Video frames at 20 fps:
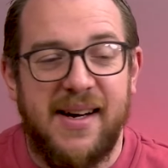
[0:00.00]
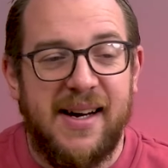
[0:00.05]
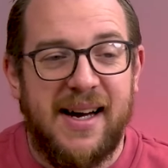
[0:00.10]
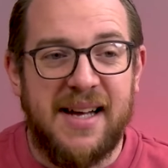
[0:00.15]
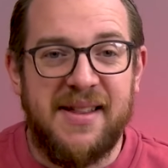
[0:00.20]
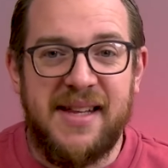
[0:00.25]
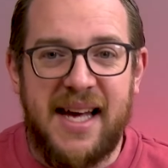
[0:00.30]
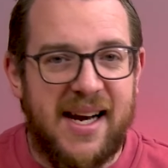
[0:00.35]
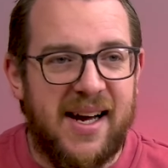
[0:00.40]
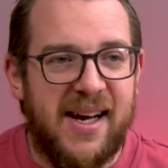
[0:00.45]

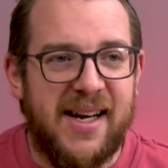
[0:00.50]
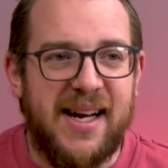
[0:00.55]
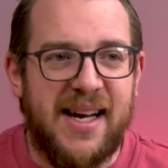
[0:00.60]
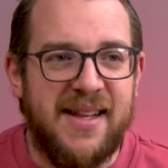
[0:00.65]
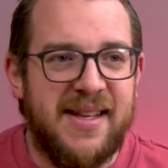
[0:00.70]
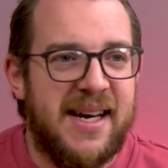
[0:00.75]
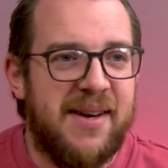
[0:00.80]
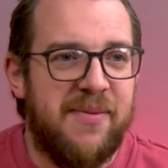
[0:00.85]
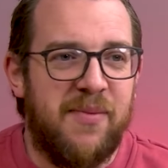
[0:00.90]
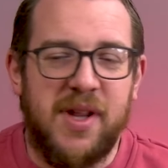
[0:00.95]
And
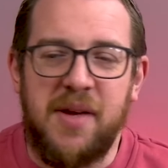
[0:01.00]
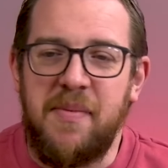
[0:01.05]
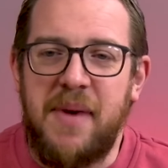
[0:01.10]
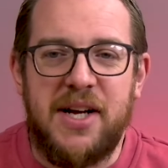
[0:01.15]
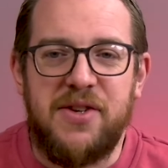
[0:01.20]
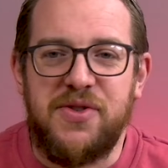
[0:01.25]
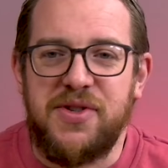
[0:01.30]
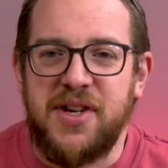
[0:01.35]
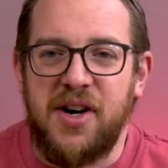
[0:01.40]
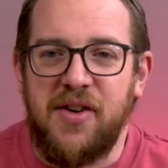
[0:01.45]
then when the
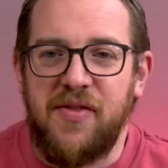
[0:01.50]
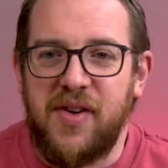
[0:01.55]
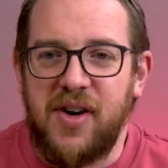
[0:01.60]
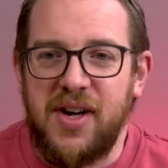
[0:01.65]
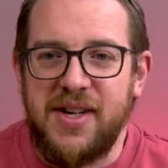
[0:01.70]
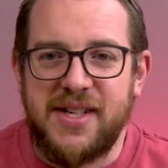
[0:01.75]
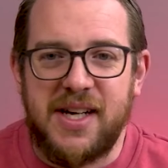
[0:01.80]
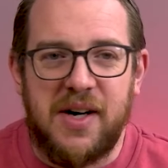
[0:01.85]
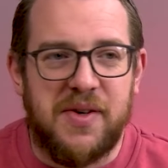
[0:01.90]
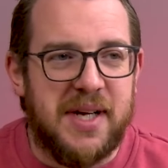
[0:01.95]
match was over, I
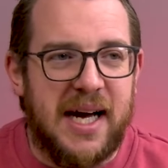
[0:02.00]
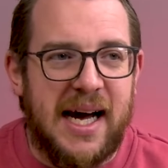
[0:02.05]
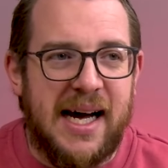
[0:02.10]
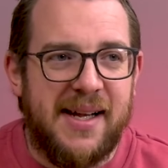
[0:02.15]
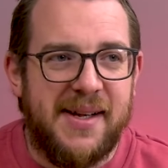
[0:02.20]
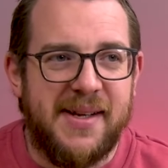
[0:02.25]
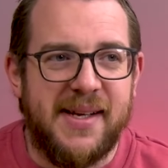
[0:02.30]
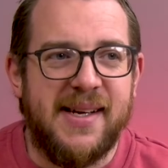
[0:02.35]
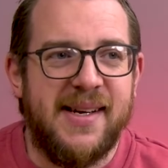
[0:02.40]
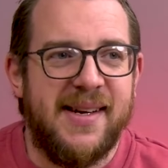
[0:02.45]
had to go to
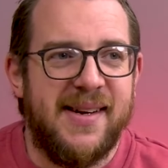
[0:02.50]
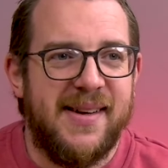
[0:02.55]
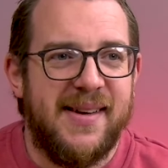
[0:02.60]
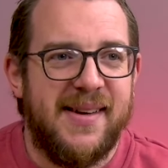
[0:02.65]
Aldi.